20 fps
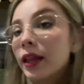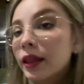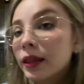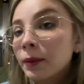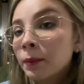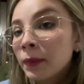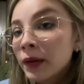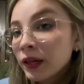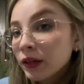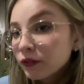The
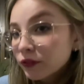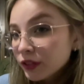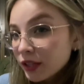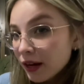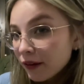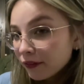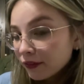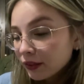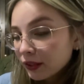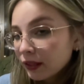main
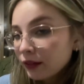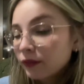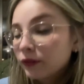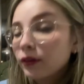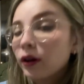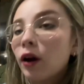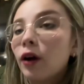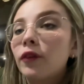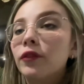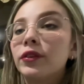objective
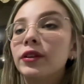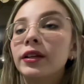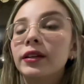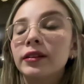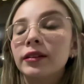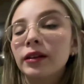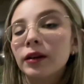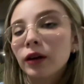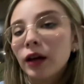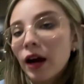of this
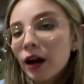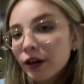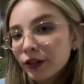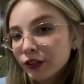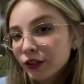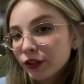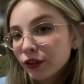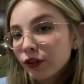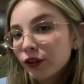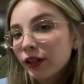
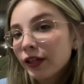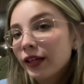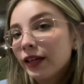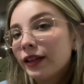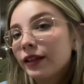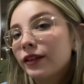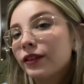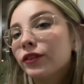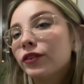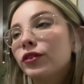article
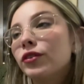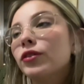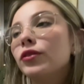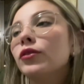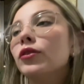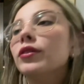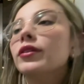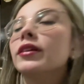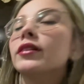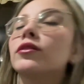is
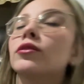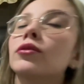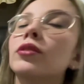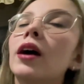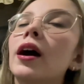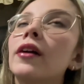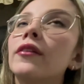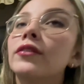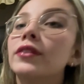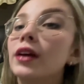to
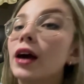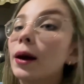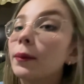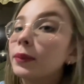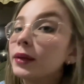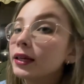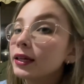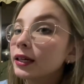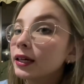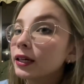describe the
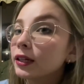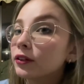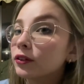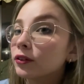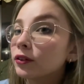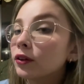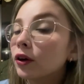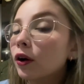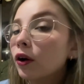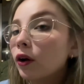
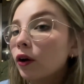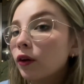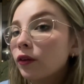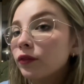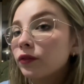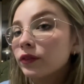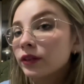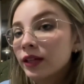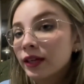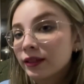application of
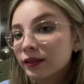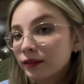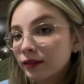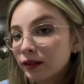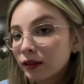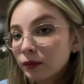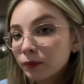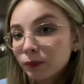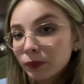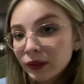
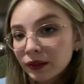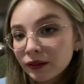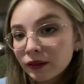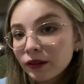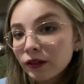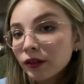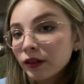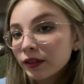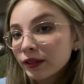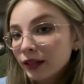nested
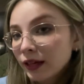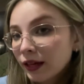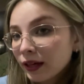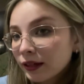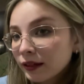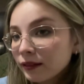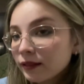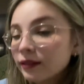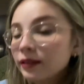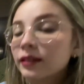PCR
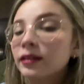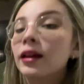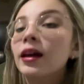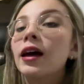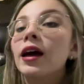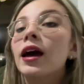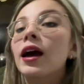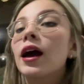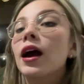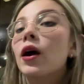tests
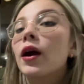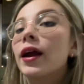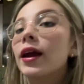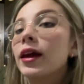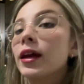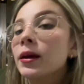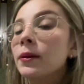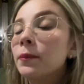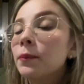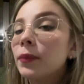
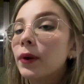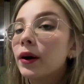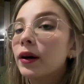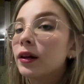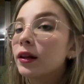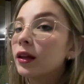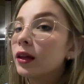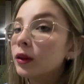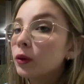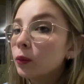in
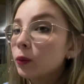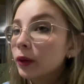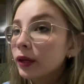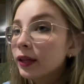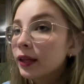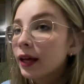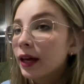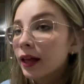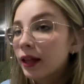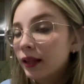parallel with
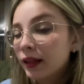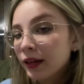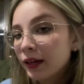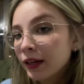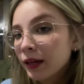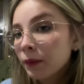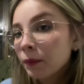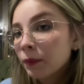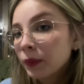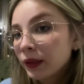
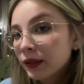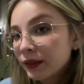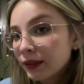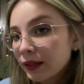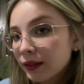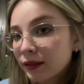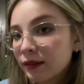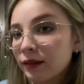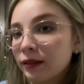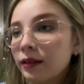LAMP
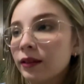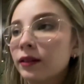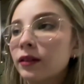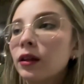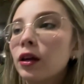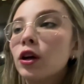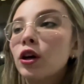tests